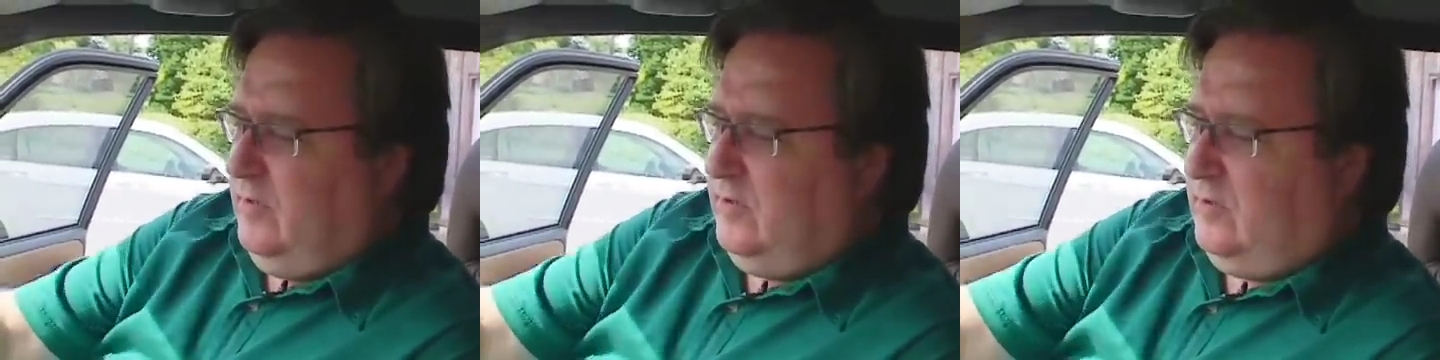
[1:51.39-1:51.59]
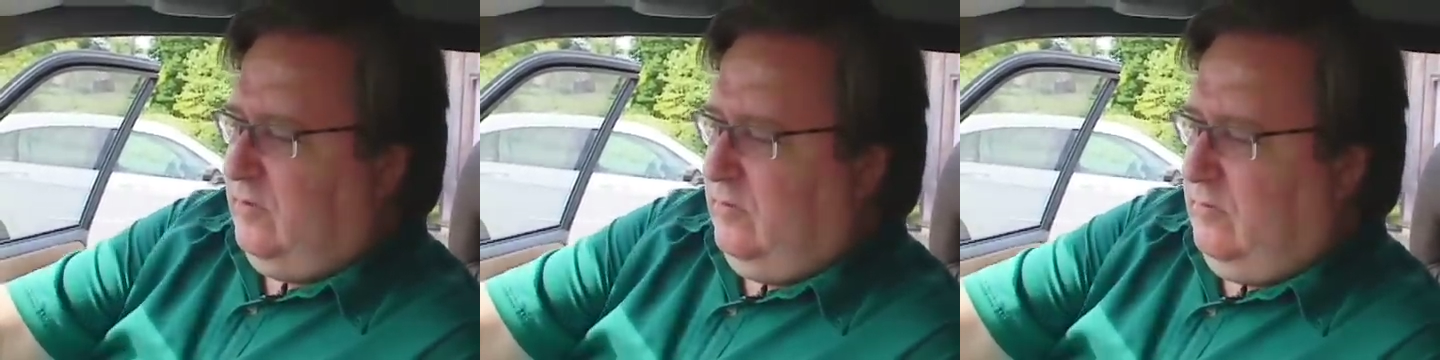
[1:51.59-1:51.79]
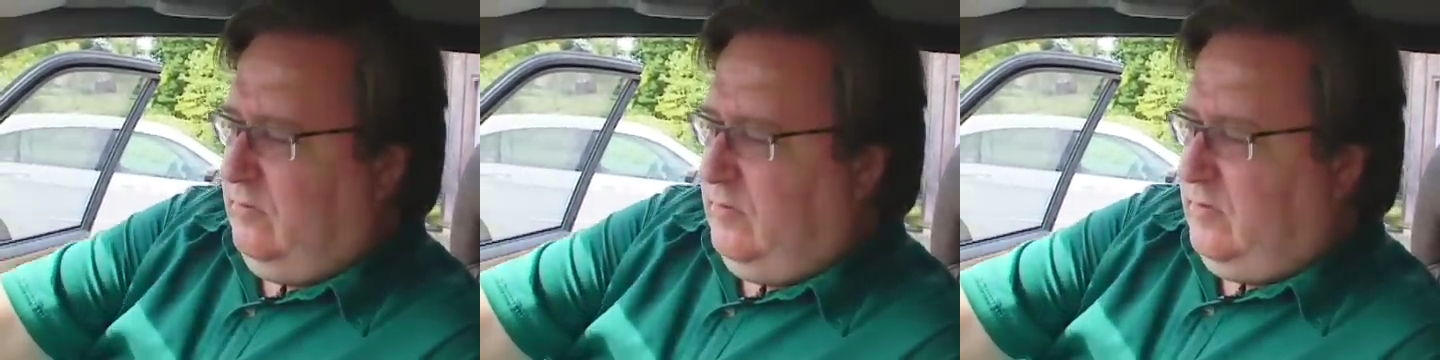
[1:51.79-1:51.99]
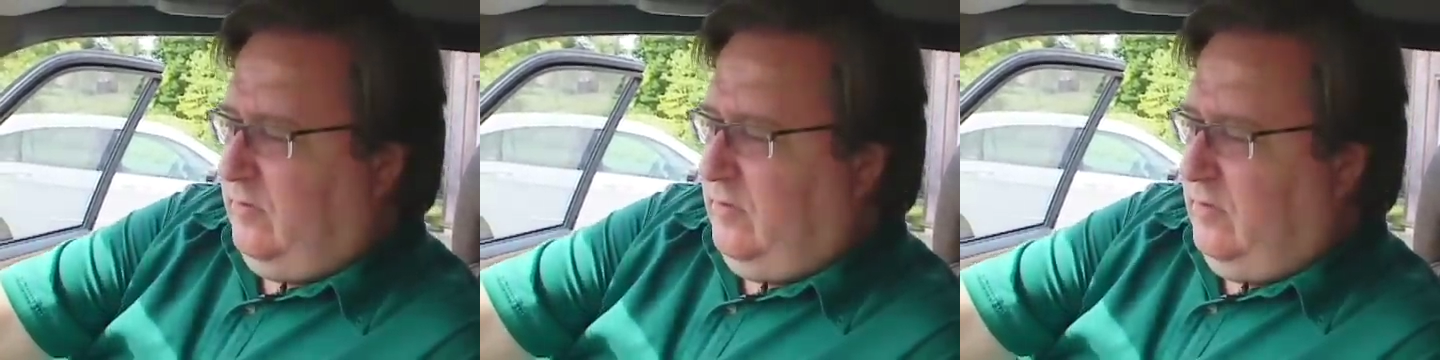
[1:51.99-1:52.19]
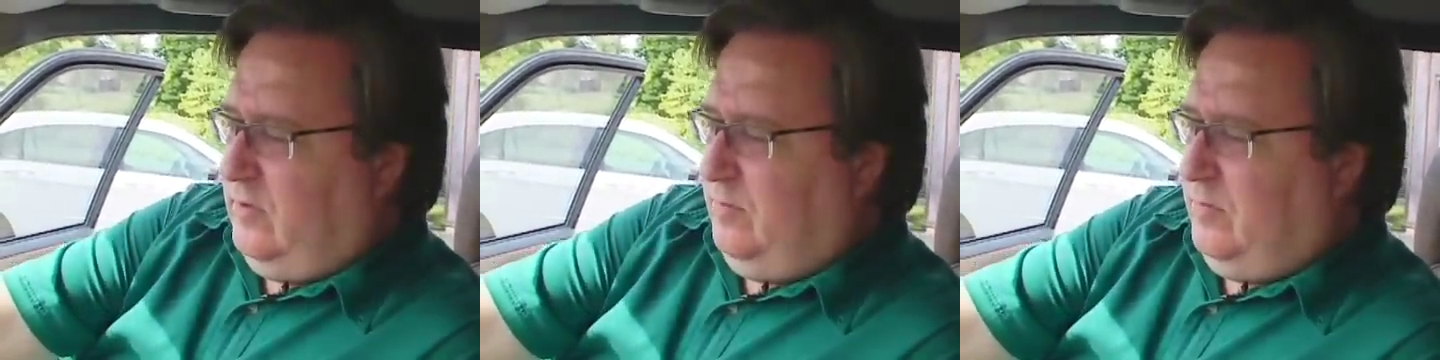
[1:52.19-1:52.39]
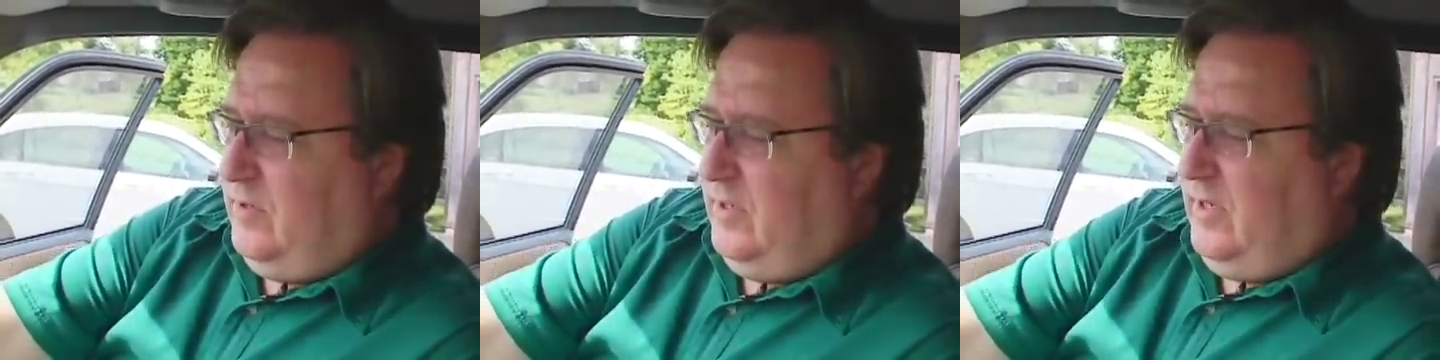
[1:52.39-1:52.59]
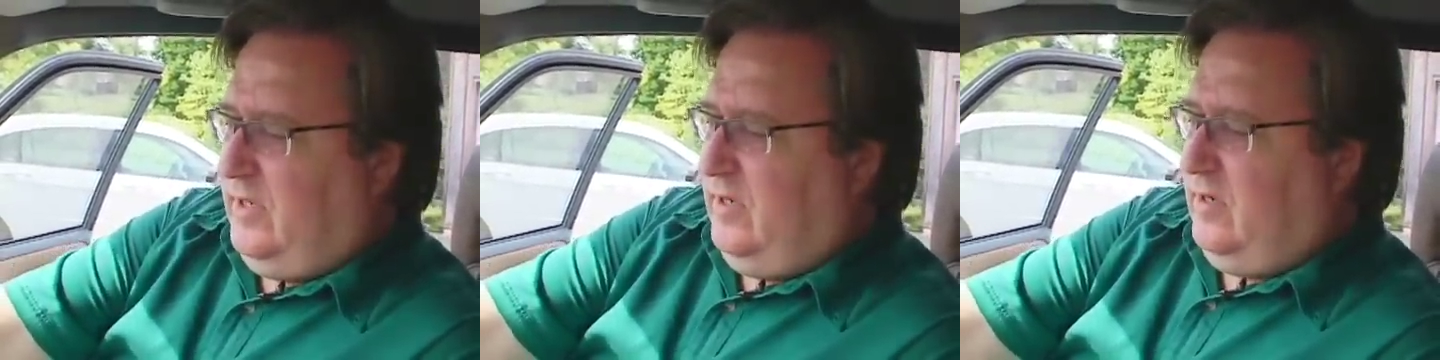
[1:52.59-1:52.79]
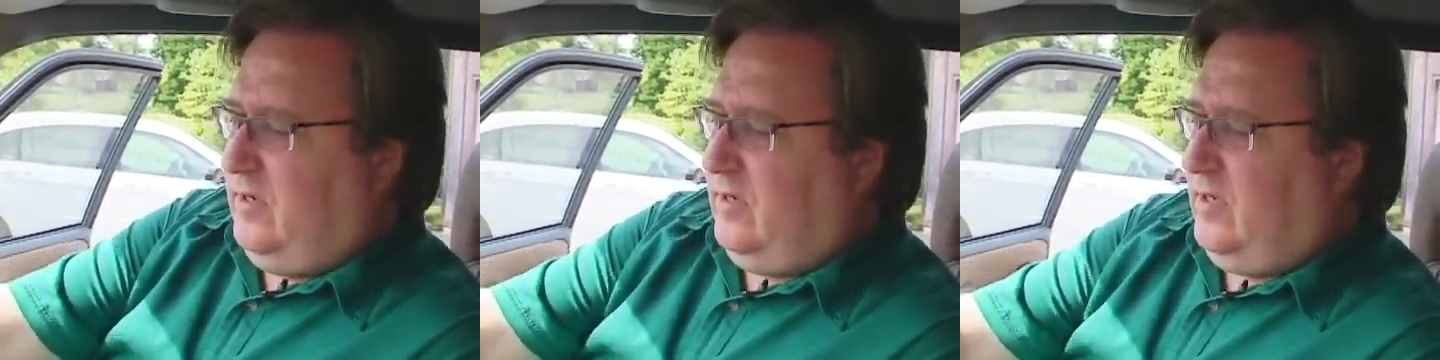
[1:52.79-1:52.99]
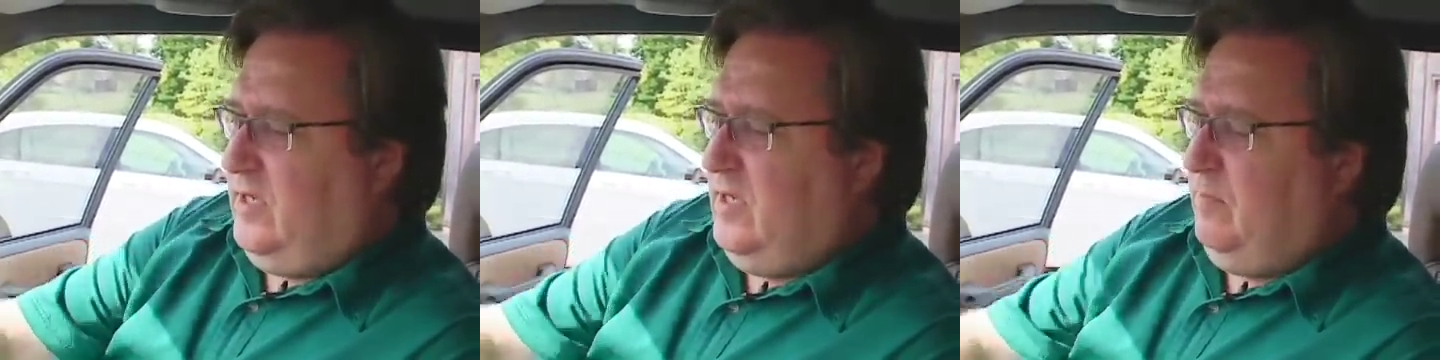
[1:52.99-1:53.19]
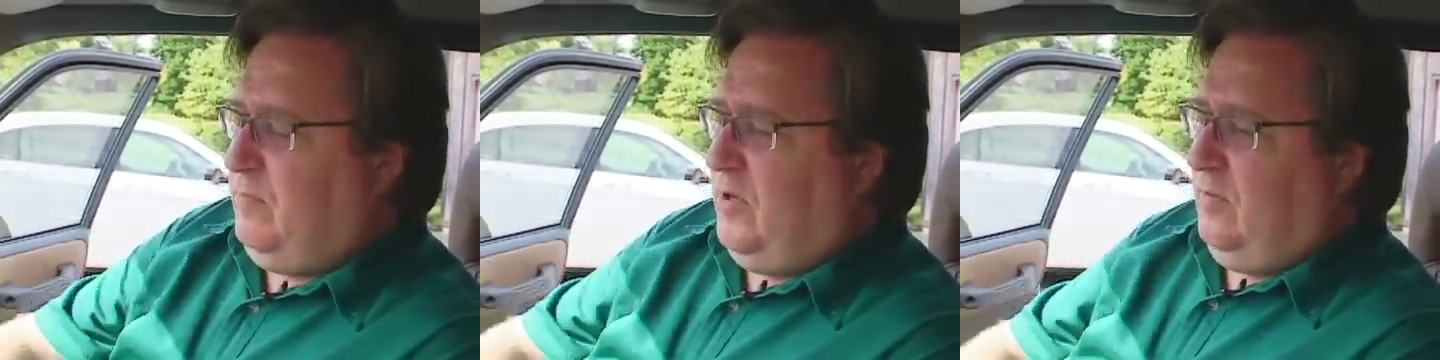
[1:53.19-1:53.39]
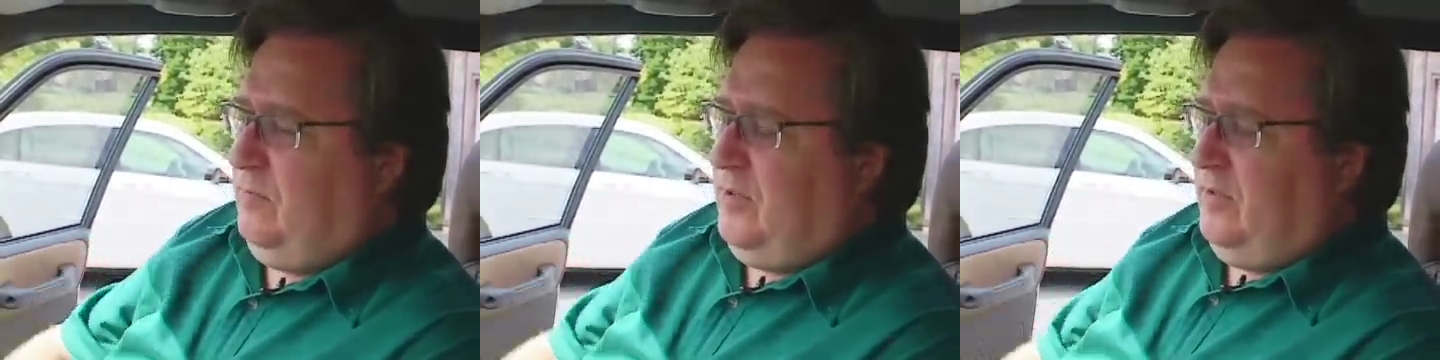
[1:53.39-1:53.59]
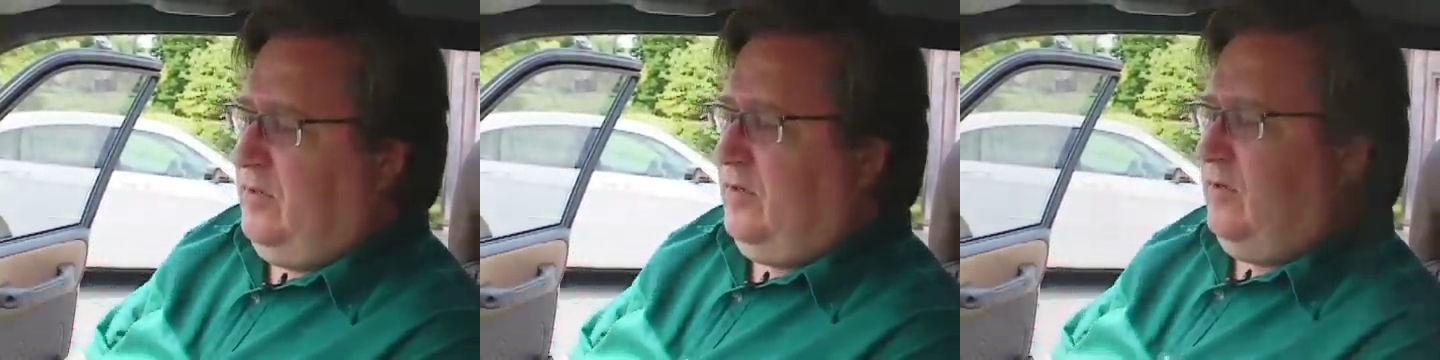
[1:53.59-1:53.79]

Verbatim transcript: So Toyota put a uh, heat pump in